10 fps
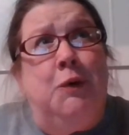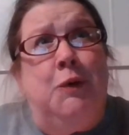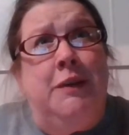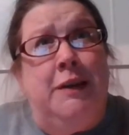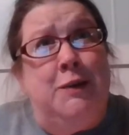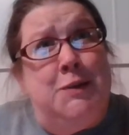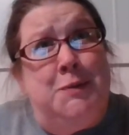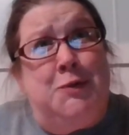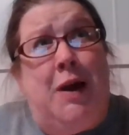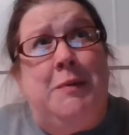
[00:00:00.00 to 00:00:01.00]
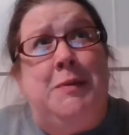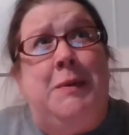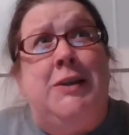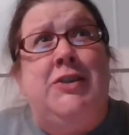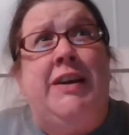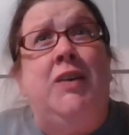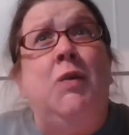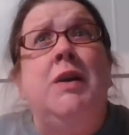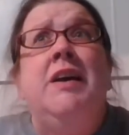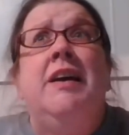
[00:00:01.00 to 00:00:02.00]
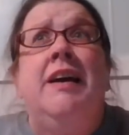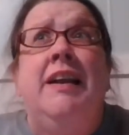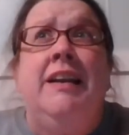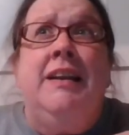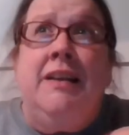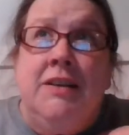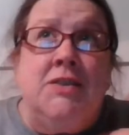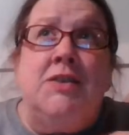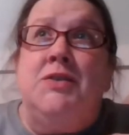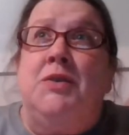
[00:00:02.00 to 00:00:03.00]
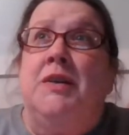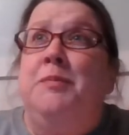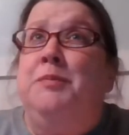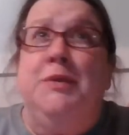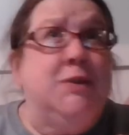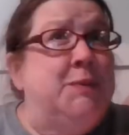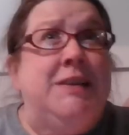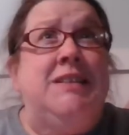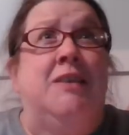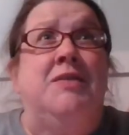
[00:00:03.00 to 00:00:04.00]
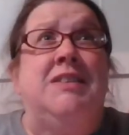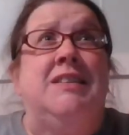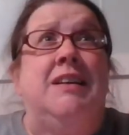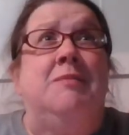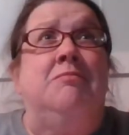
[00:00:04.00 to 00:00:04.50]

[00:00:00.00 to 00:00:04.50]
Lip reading: or that you subscribe to my channel, and it just sort of boosts my self-esteem.